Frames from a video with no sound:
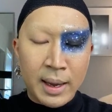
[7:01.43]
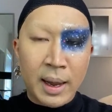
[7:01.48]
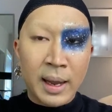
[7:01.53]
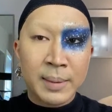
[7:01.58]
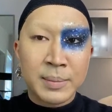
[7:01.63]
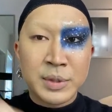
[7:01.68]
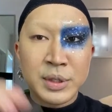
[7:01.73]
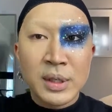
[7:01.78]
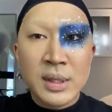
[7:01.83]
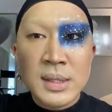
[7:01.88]

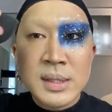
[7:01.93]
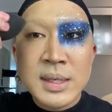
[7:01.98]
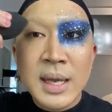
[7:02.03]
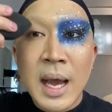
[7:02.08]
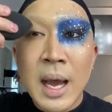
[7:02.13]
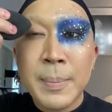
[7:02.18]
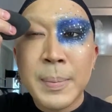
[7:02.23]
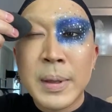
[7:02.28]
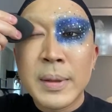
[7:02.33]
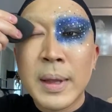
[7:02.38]
I'm just
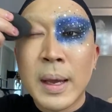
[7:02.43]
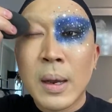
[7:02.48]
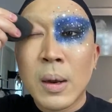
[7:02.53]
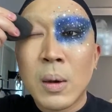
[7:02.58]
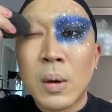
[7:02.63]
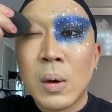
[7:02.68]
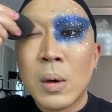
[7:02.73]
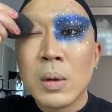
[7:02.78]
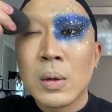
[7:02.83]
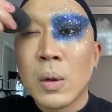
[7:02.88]
tapping that
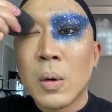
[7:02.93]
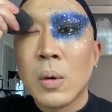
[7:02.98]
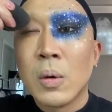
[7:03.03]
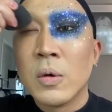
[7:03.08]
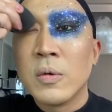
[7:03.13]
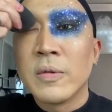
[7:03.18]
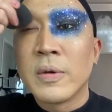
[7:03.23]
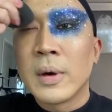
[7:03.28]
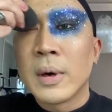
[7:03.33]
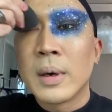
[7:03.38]
all
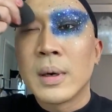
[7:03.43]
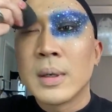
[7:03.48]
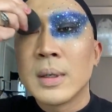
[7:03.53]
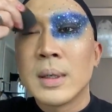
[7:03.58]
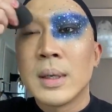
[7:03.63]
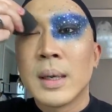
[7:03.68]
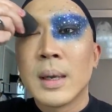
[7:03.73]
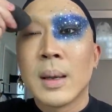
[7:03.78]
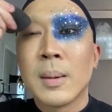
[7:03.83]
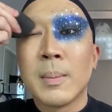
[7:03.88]
over
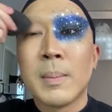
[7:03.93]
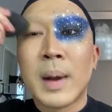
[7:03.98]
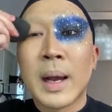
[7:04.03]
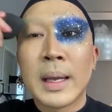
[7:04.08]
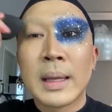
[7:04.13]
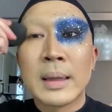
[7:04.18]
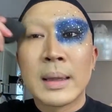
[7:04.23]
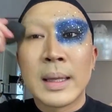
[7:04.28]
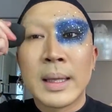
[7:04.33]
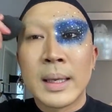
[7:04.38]
my
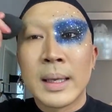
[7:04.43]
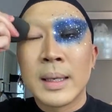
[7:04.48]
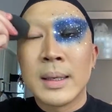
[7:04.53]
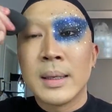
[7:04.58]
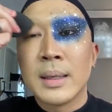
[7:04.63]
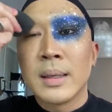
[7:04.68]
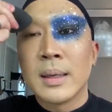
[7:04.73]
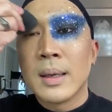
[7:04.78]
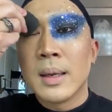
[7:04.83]
lid.